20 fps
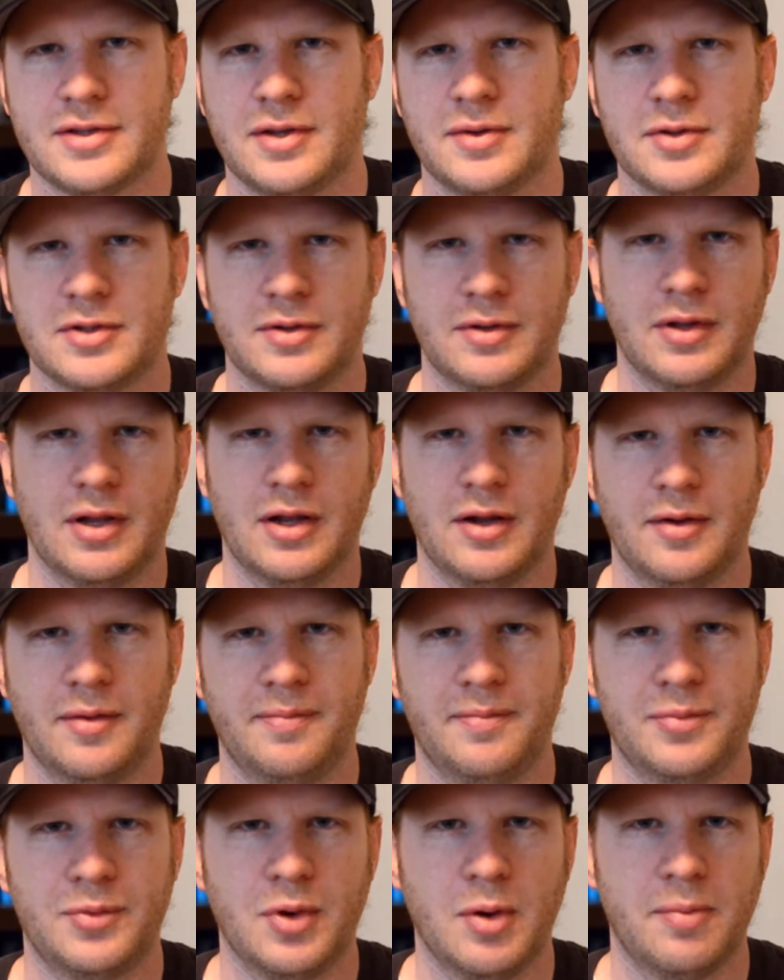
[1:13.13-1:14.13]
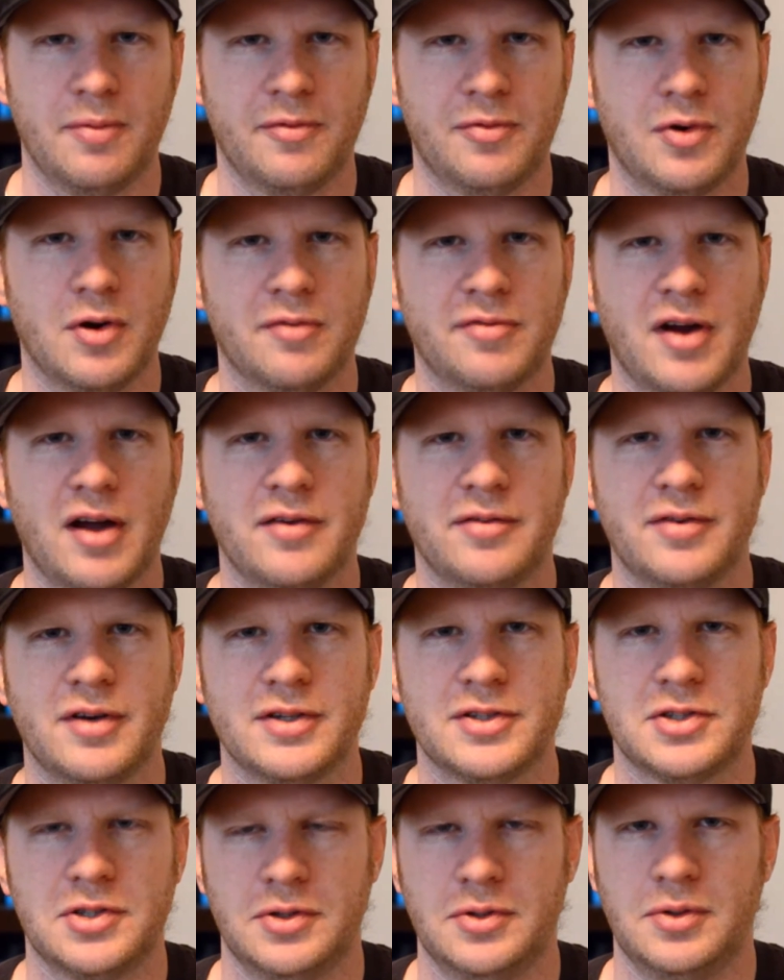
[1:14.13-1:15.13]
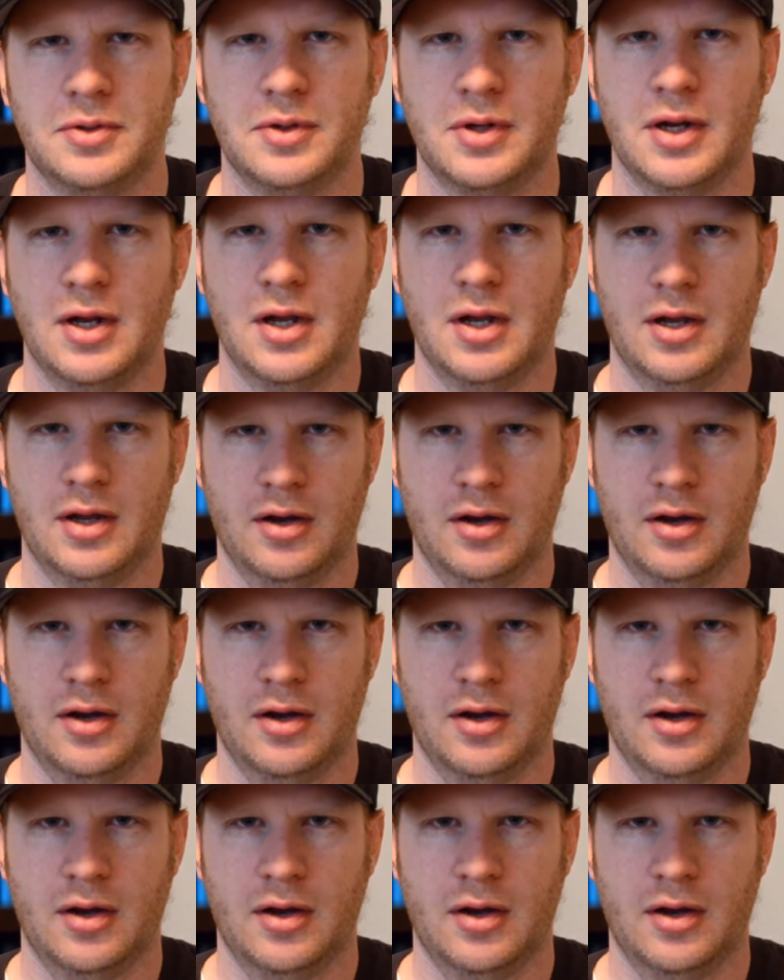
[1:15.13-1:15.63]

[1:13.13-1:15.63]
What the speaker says: there was a group of 4 or 5 of us who